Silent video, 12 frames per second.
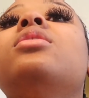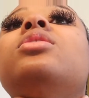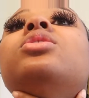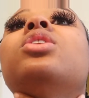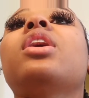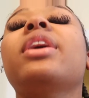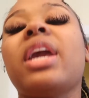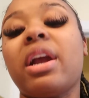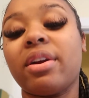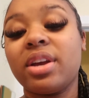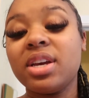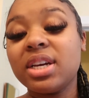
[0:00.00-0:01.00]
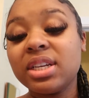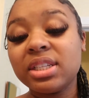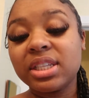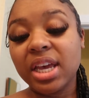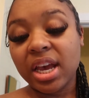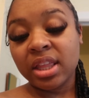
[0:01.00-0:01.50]

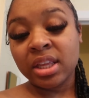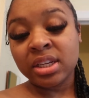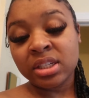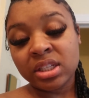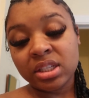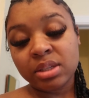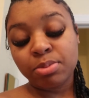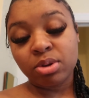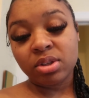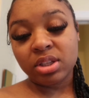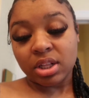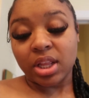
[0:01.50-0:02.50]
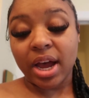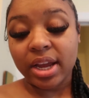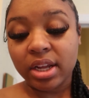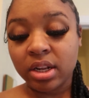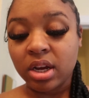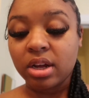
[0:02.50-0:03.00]
areas, and this is supposed to
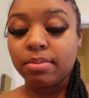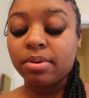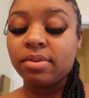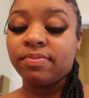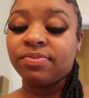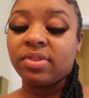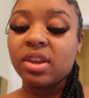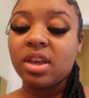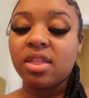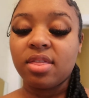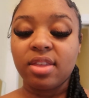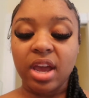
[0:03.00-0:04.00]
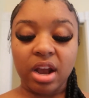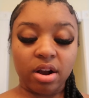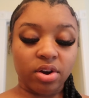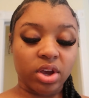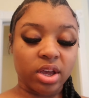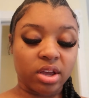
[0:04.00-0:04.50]
lighten up the
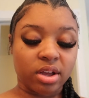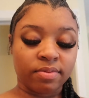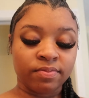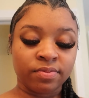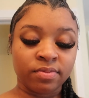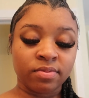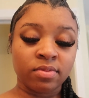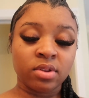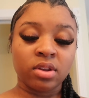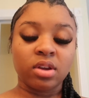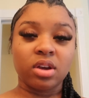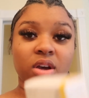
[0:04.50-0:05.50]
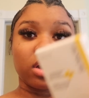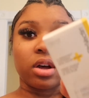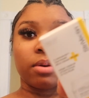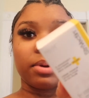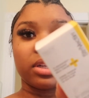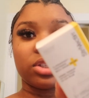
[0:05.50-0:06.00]
area,
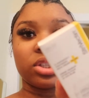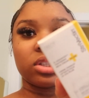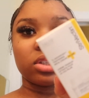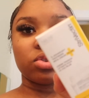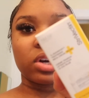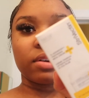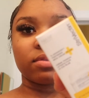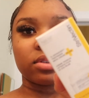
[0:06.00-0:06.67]
and it's just a travel